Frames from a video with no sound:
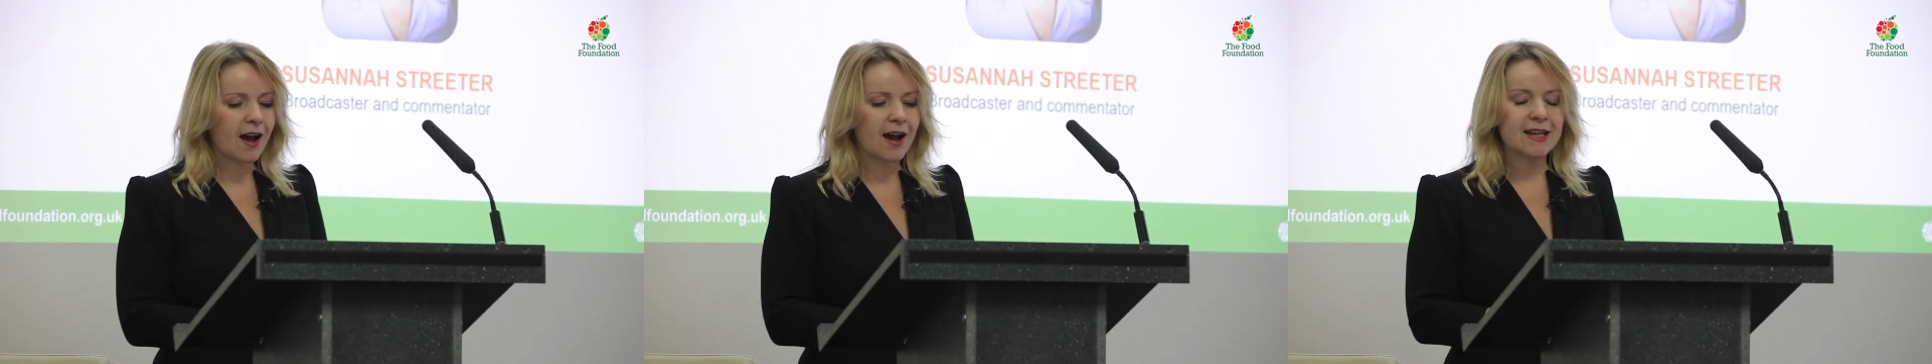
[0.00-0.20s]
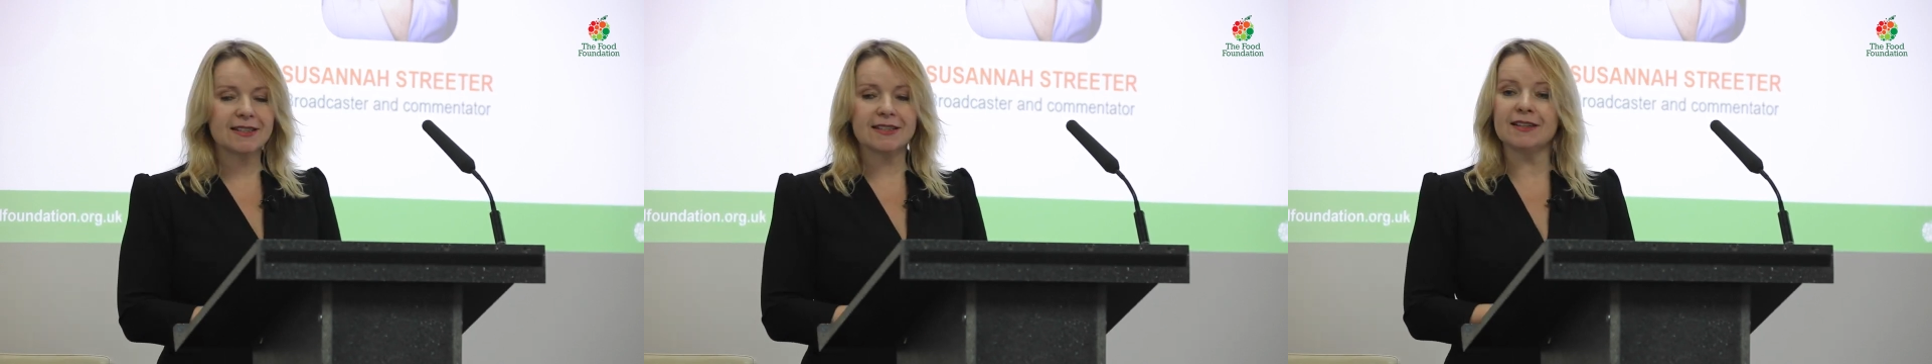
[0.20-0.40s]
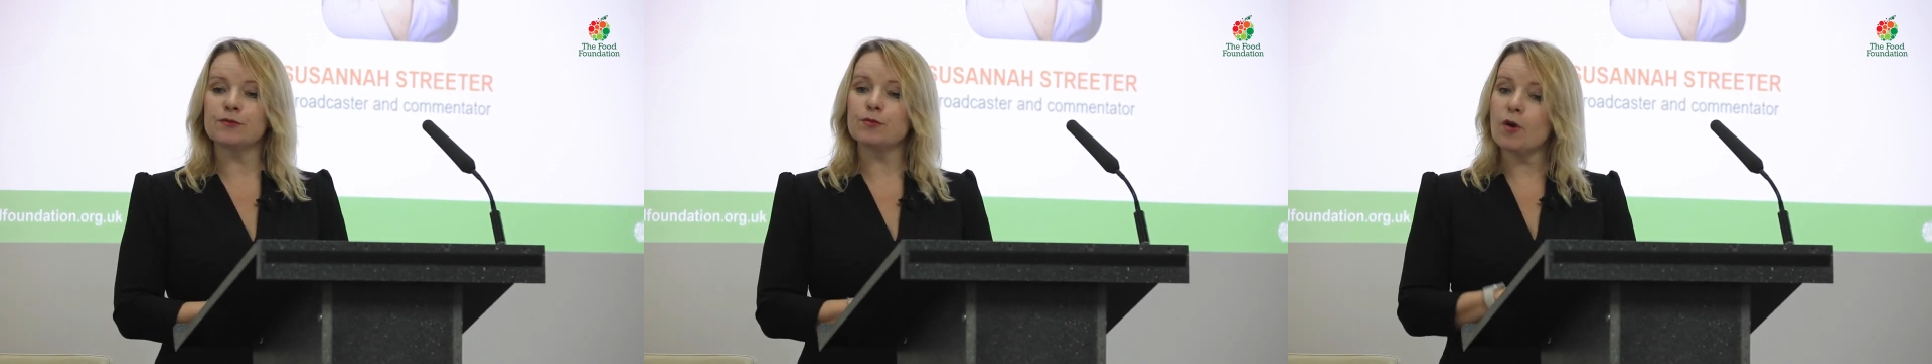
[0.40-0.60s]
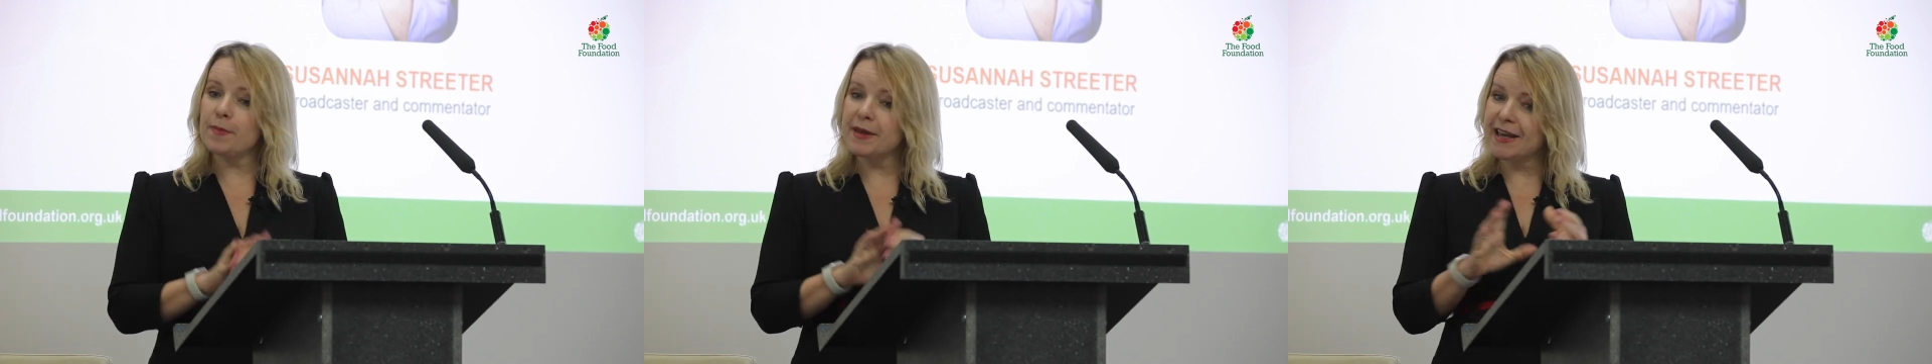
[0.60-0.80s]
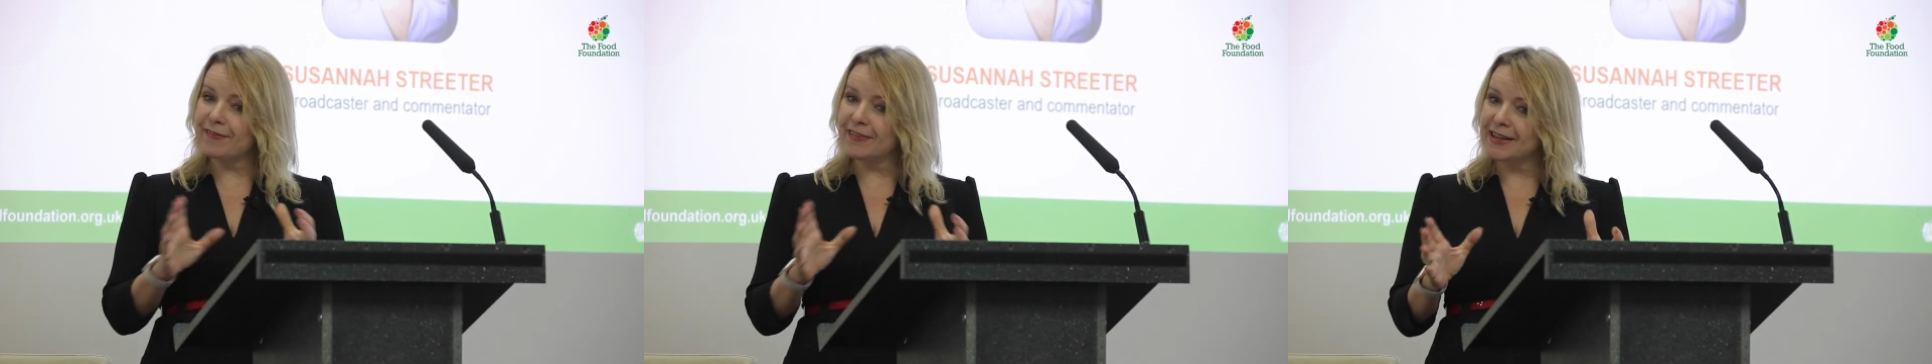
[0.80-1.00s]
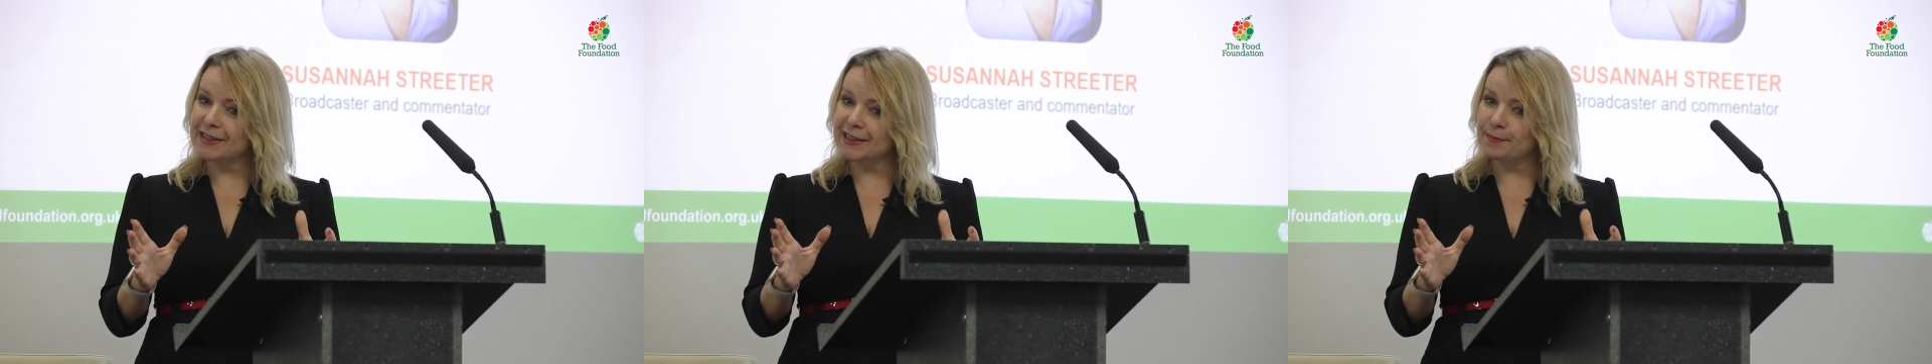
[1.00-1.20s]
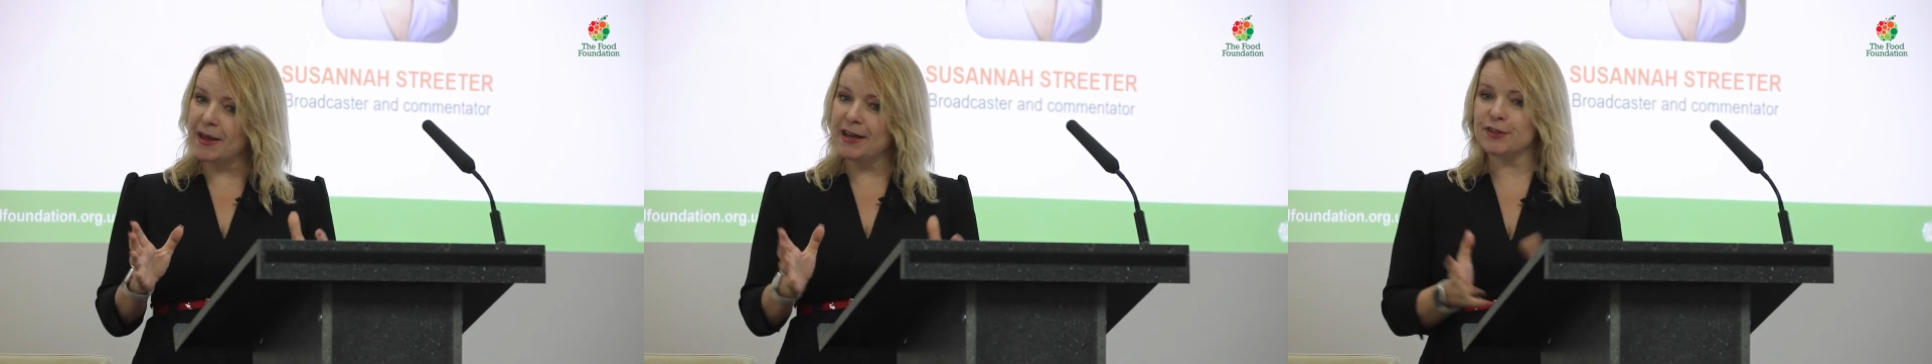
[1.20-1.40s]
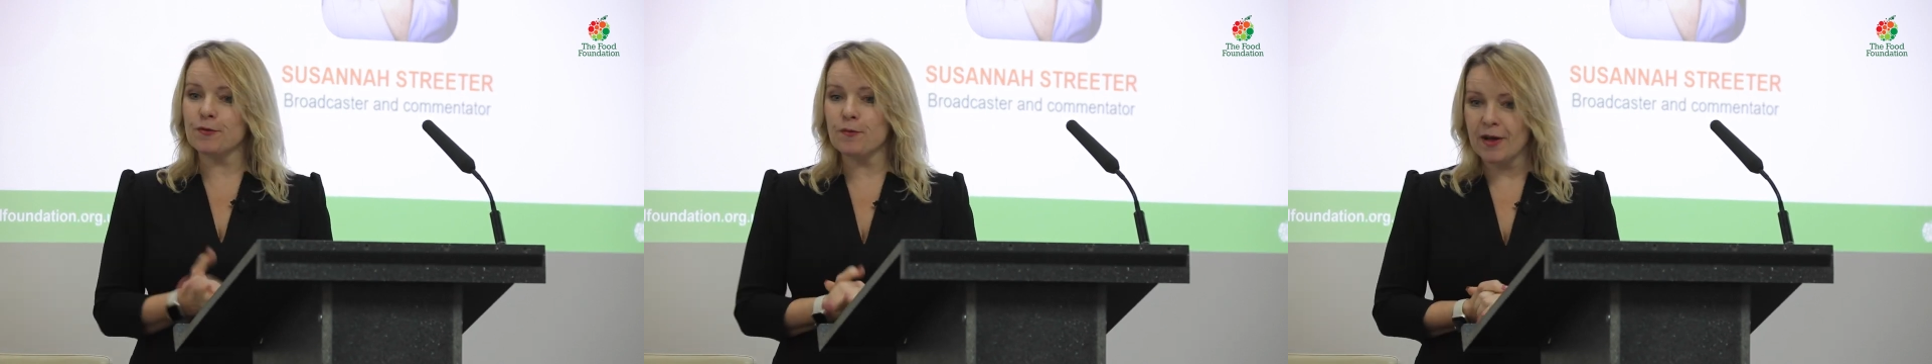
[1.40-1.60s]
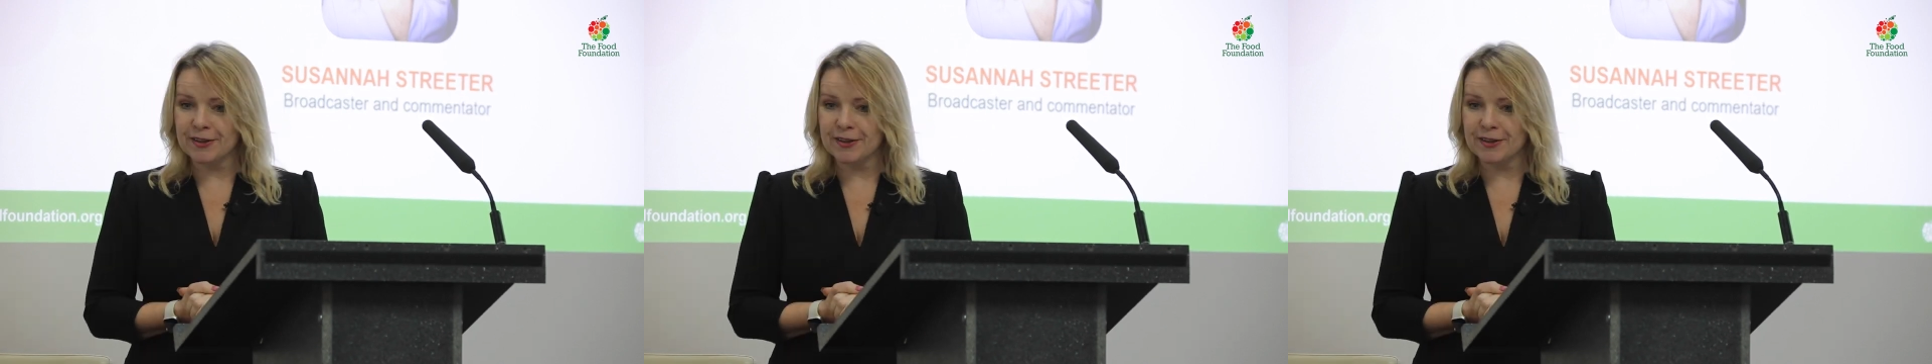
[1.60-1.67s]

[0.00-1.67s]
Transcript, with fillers: at Iceland, will be giving his speech and